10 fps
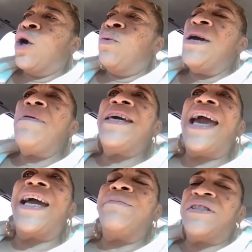We
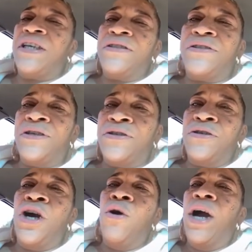became sisters,
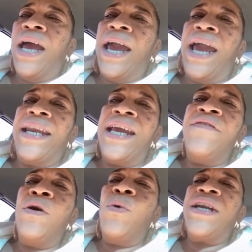you know? And
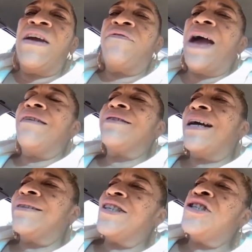even when they found
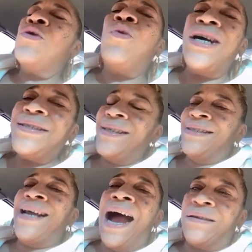out that she wasn't a
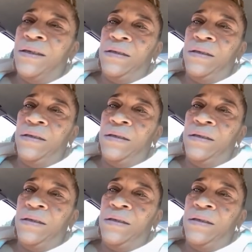doctor,